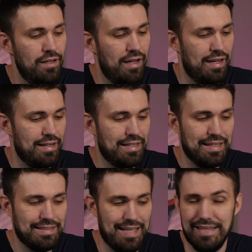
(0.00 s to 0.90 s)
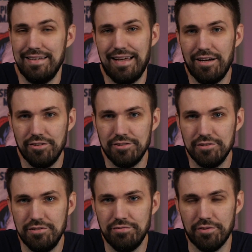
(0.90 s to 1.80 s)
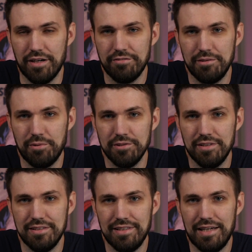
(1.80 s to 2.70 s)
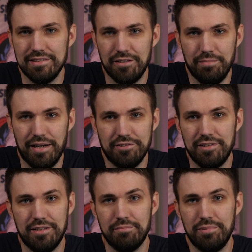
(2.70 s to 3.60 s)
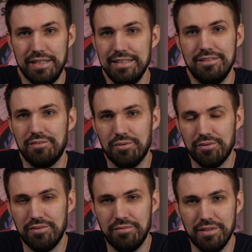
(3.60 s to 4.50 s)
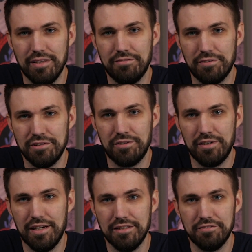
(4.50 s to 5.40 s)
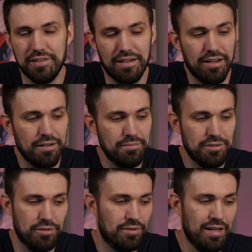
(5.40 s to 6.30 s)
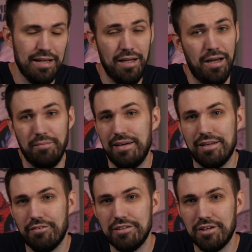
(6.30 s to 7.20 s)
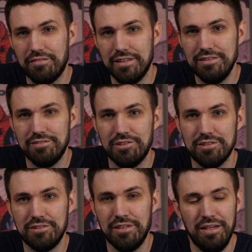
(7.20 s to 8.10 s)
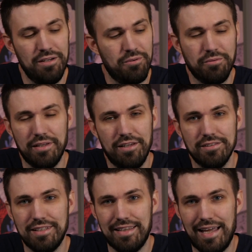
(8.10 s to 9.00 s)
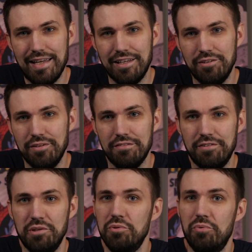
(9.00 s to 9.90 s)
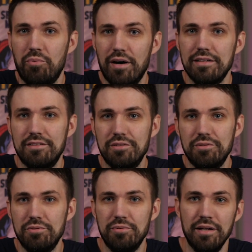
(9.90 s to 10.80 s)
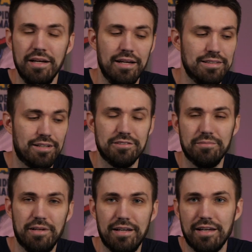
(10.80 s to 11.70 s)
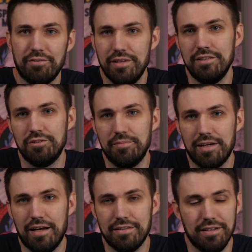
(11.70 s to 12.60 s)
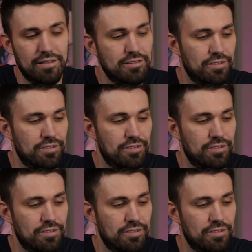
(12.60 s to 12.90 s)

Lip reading: I get $10 for every person that signs up and actually completes an order within the first 30 days of signing up. So I'm not getting rich off this. It's just one way that you can say thank you if you want to start submitting and really enjoy my content.